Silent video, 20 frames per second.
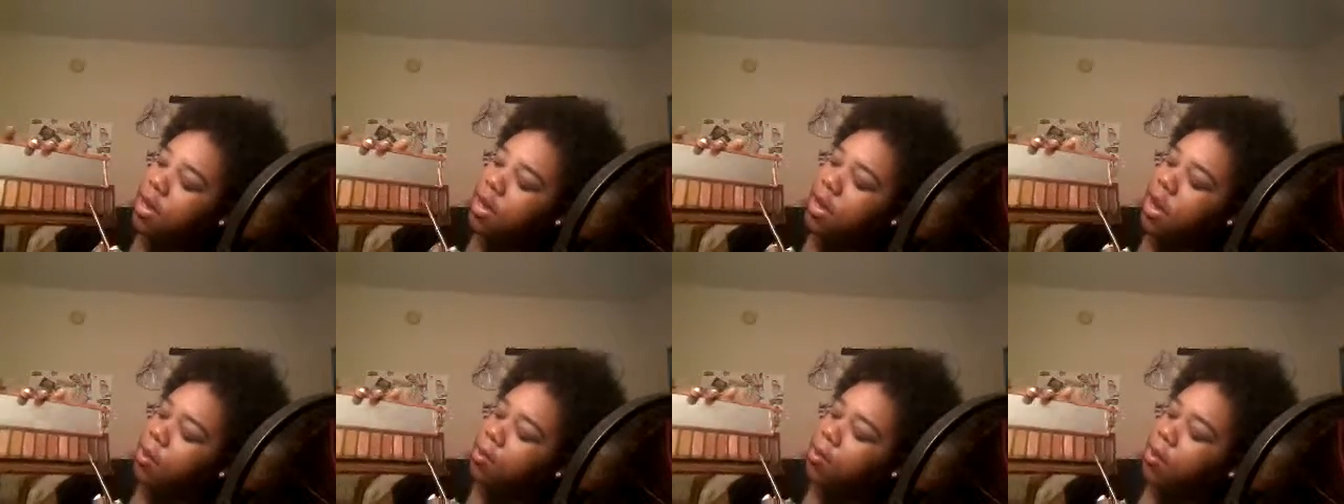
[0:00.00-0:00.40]

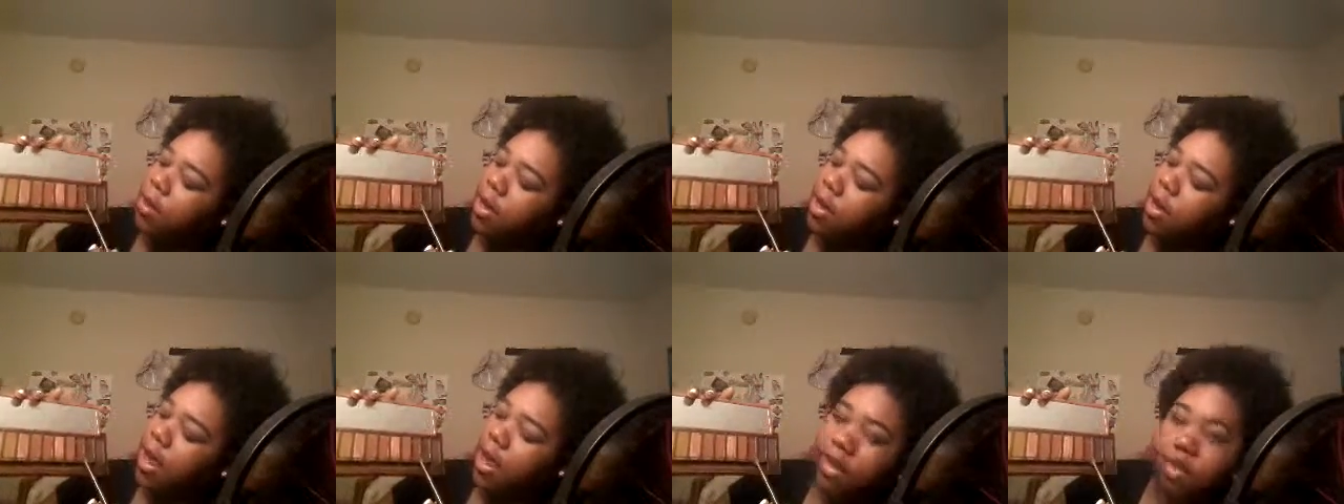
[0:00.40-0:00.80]
and I went
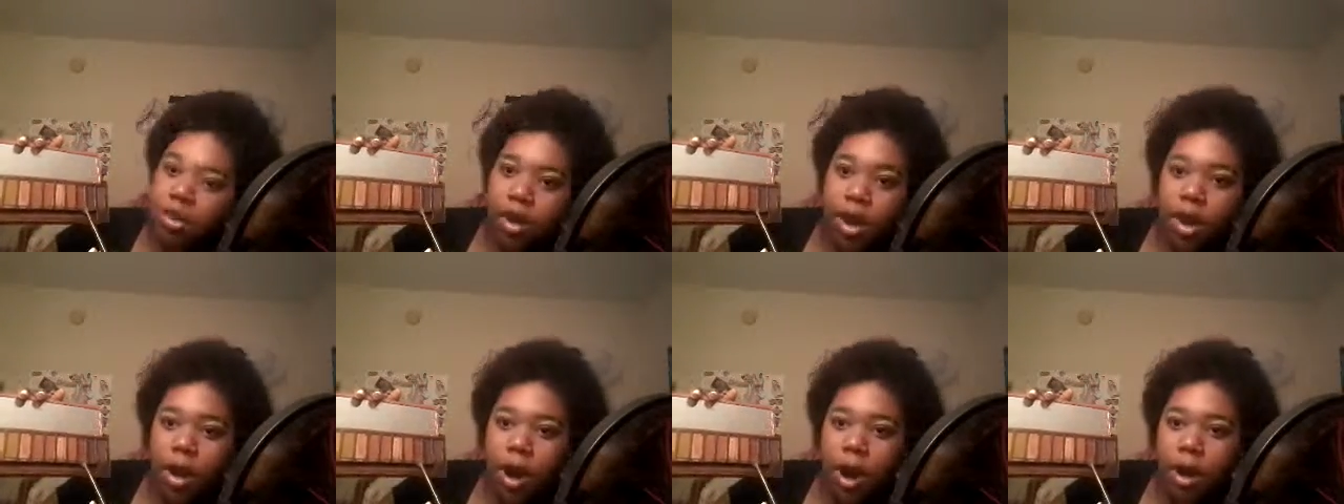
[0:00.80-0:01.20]
in that
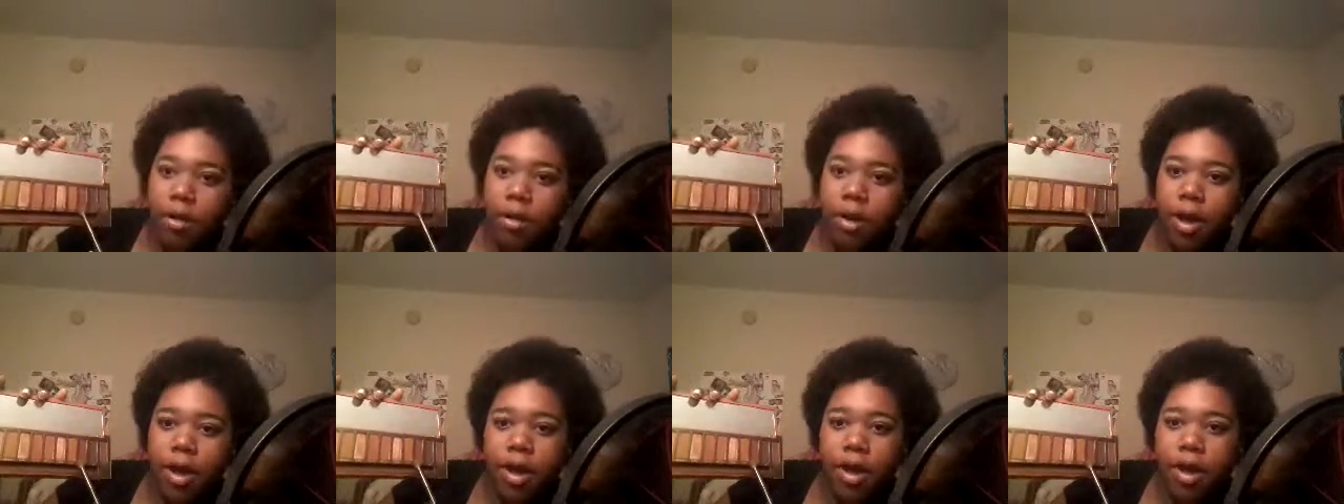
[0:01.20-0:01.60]
shade
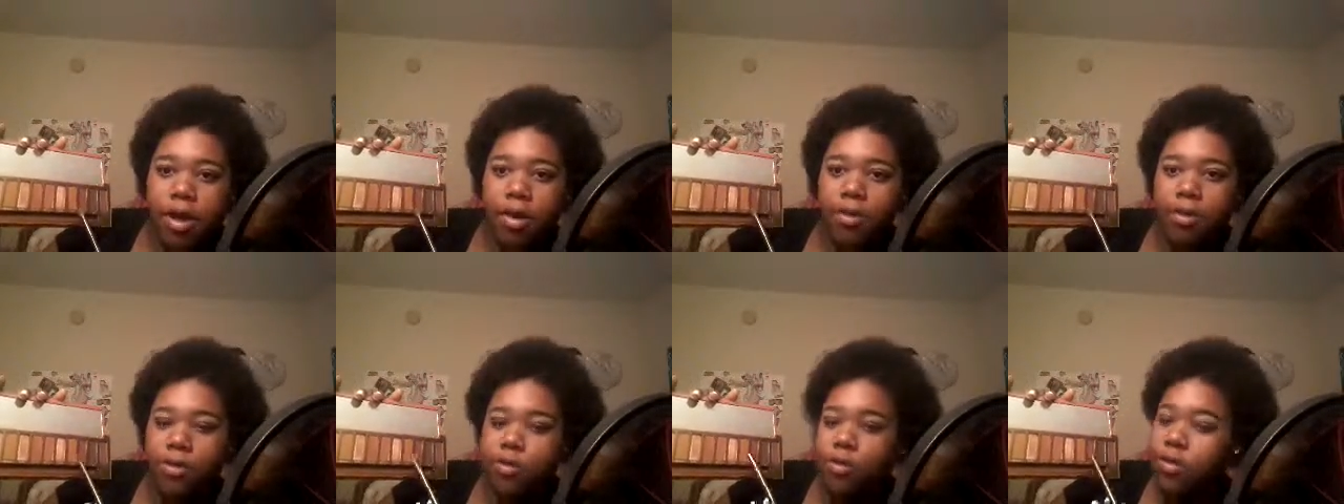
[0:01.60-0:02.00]

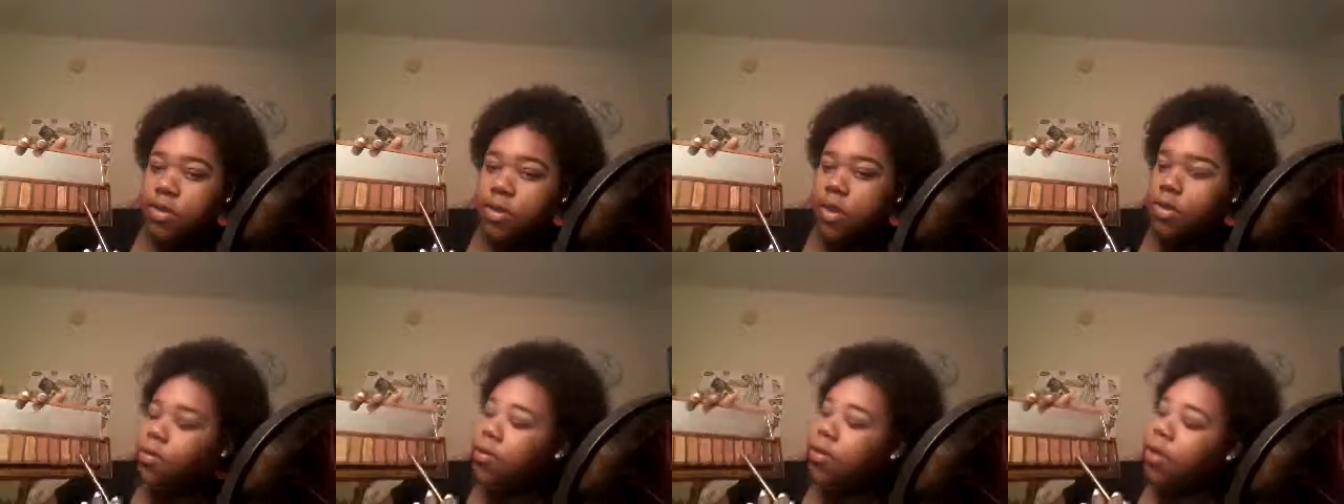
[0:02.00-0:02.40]
already, which
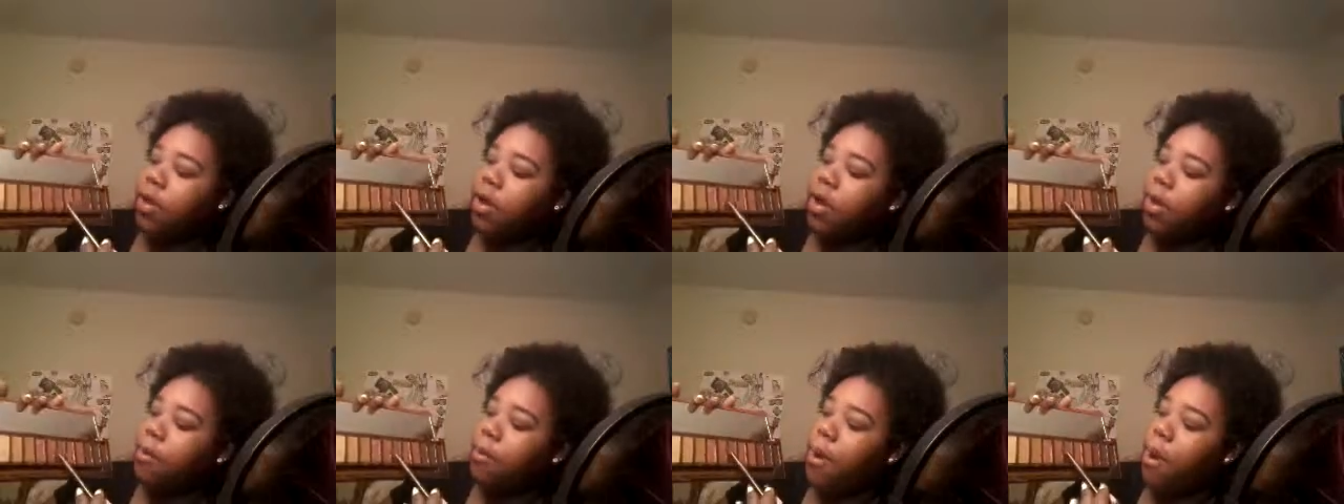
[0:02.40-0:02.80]
was in
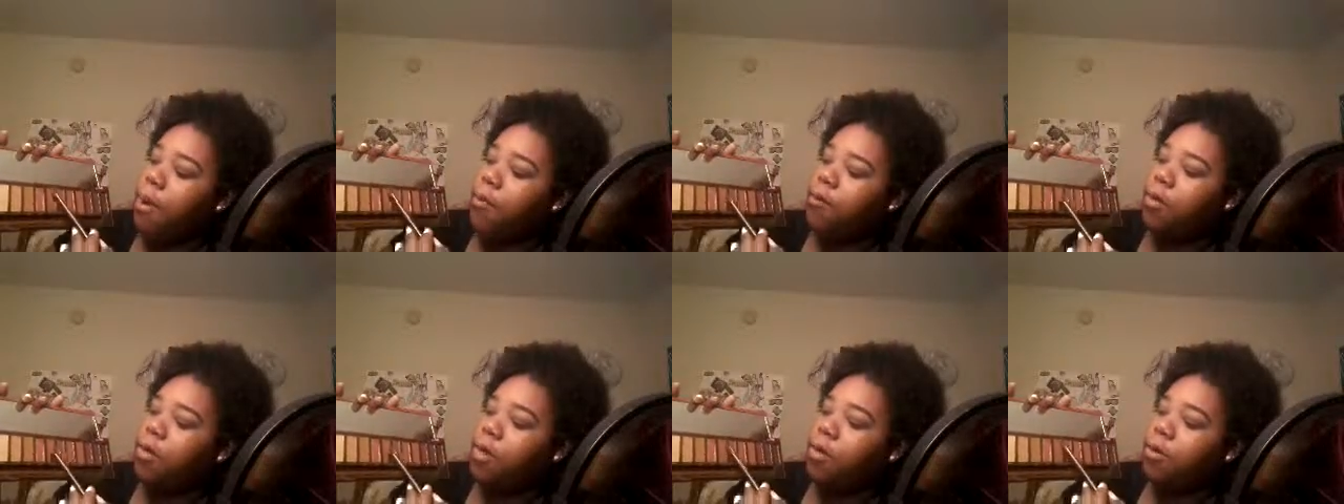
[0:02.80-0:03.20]
Fuego, but
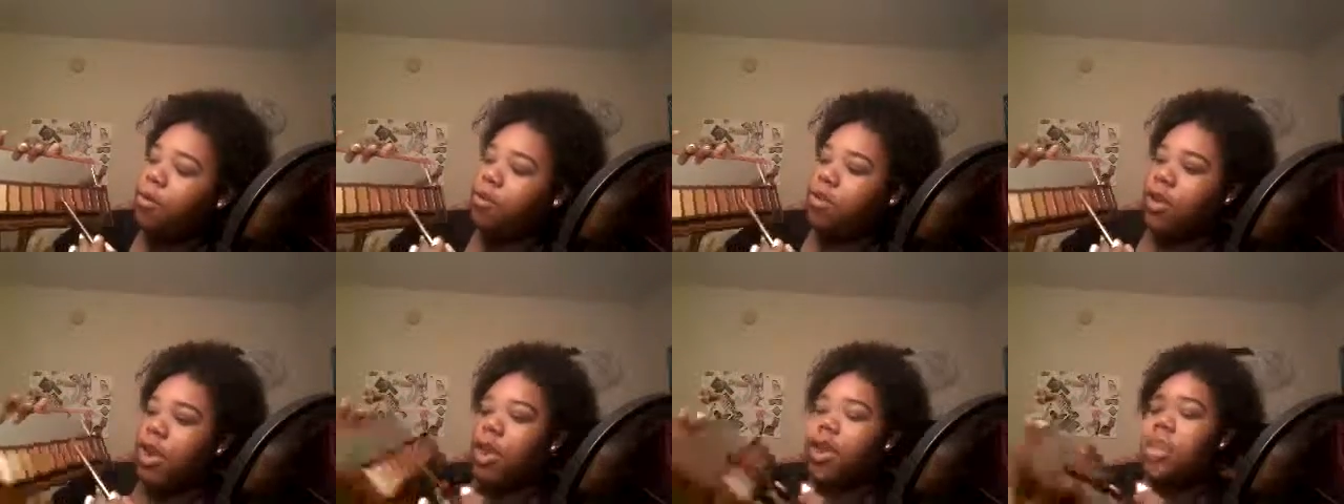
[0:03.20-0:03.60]
I'm finna go in
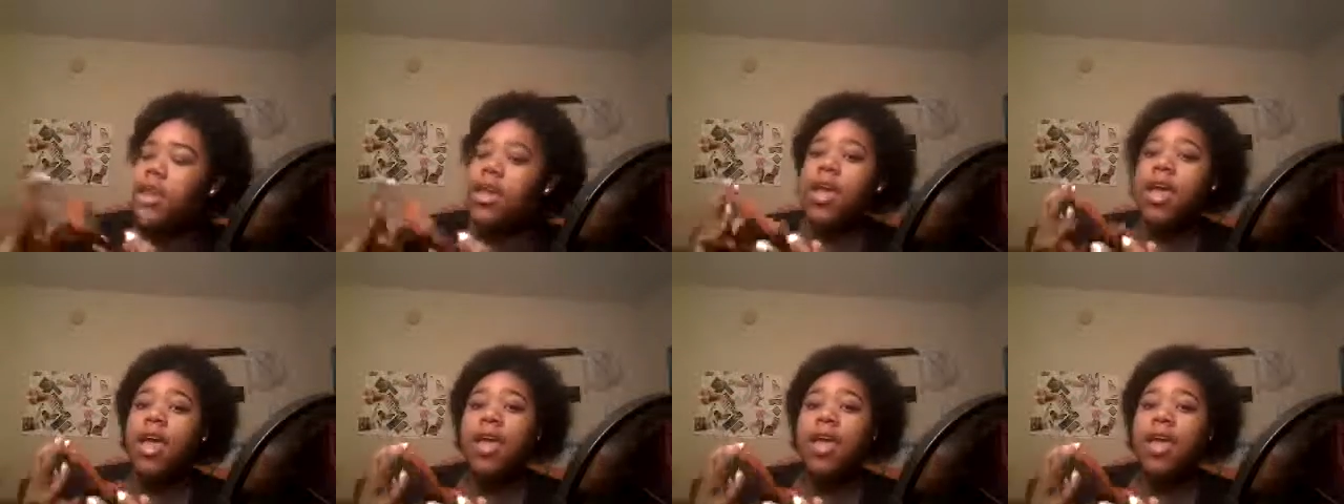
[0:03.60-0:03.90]
the shade